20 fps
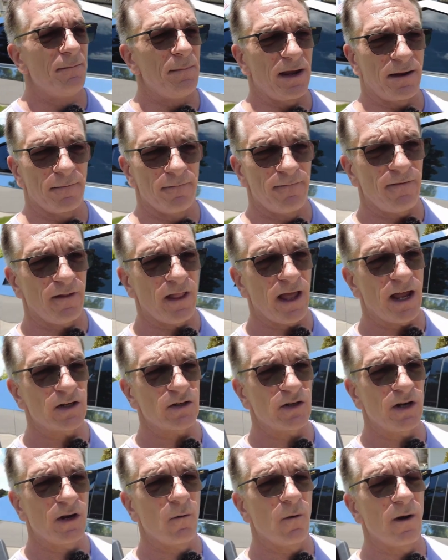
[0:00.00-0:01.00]
make them
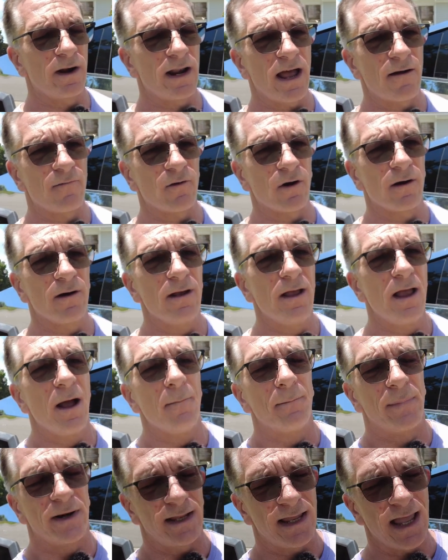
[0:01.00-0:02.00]
flashing, whatever.
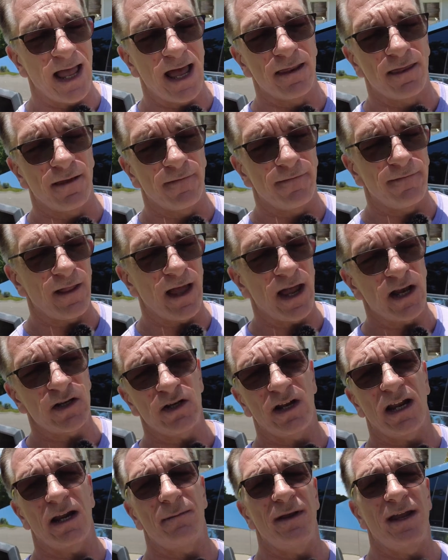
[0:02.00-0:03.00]
But again, the
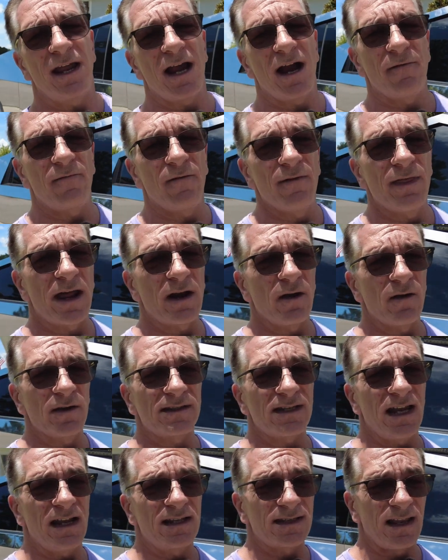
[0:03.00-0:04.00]
flashing, you gotta be careful. Not all
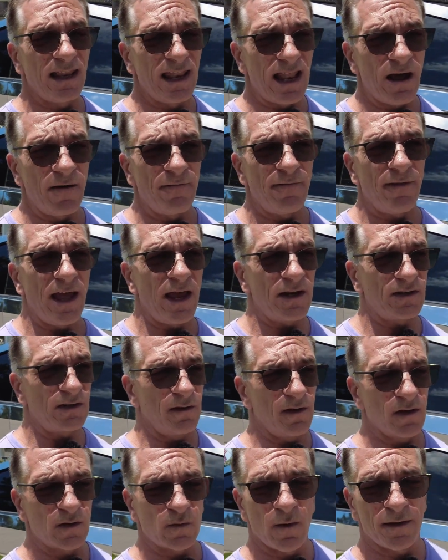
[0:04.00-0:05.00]
states allow
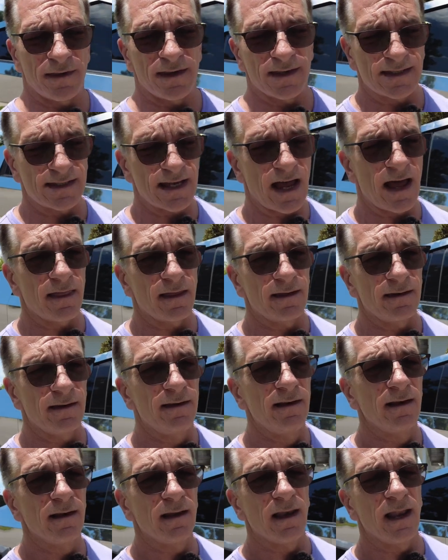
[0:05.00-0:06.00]
flashing. They just want the solid
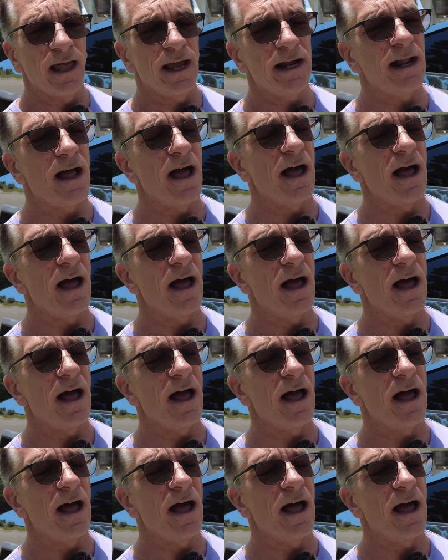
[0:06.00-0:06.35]
light